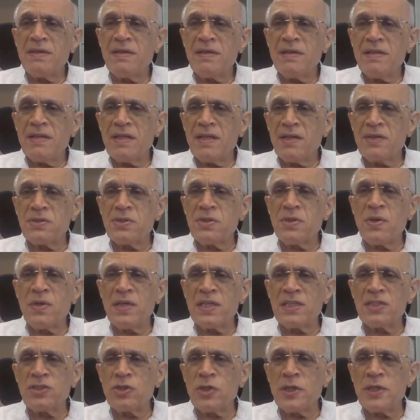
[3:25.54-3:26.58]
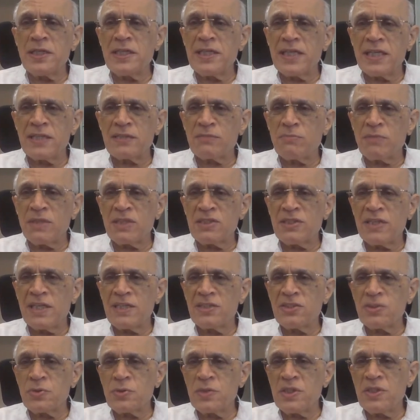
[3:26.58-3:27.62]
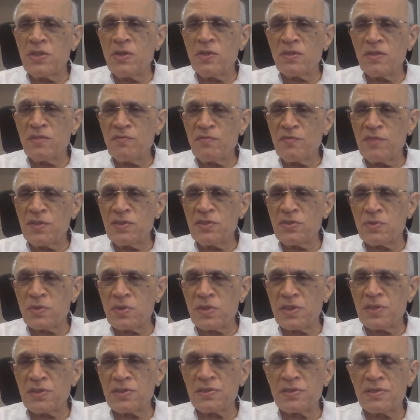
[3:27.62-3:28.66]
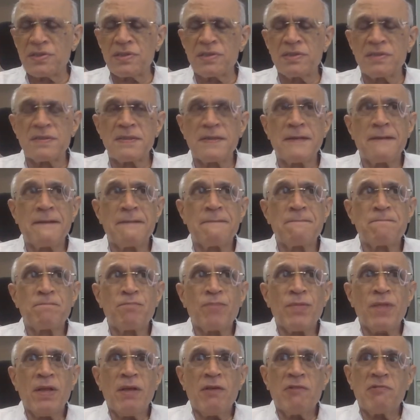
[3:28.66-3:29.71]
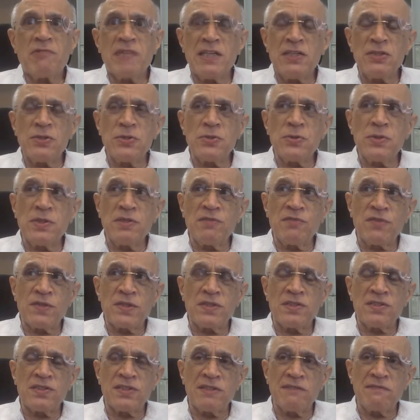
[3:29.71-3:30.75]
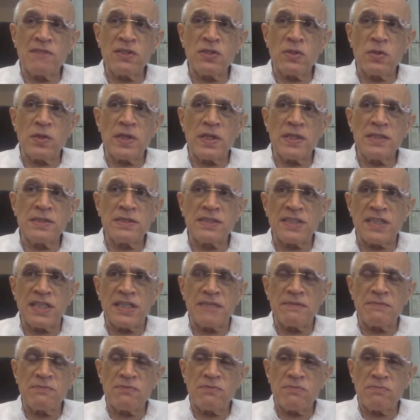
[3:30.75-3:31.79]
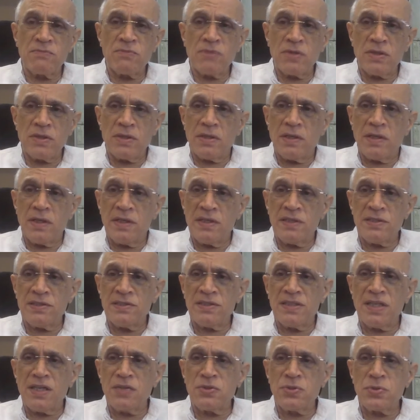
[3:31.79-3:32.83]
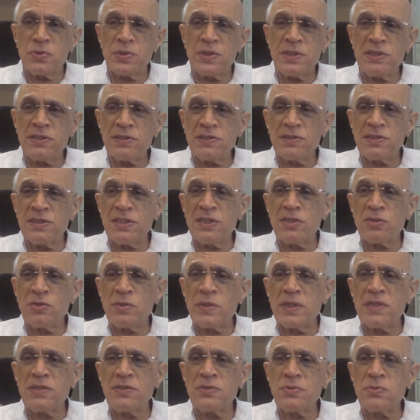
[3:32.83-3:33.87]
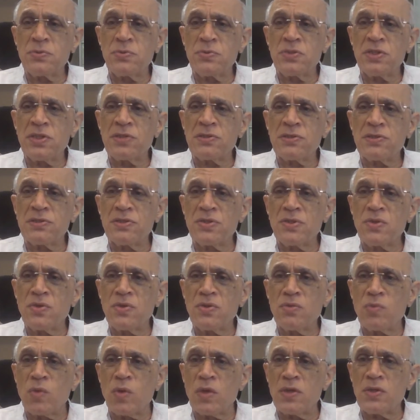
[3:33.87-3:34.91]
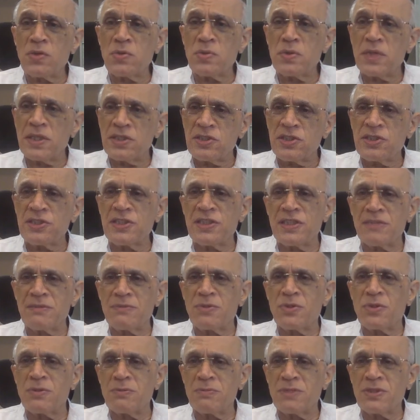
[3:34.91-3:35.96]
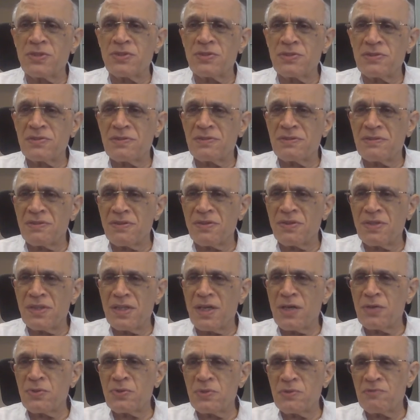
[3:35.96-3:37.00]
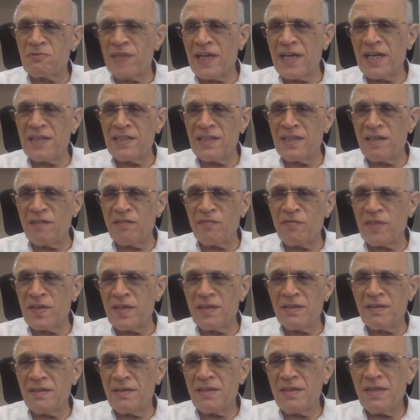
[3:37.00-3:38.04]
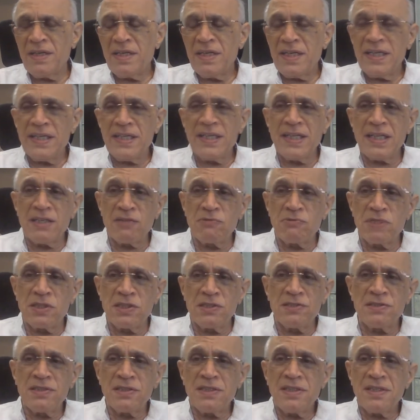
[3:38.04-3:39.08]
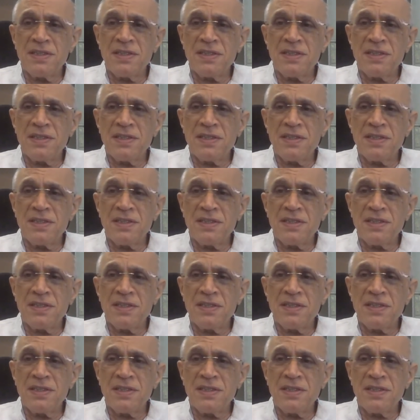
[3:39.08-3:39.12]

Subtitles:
now you don't enjoy it as much as you did on the first occasion. When you do it for the seventh or eighth time, it is now you reach a stage where you just don't want to touch it anymore, because now you've had enough. And in other words,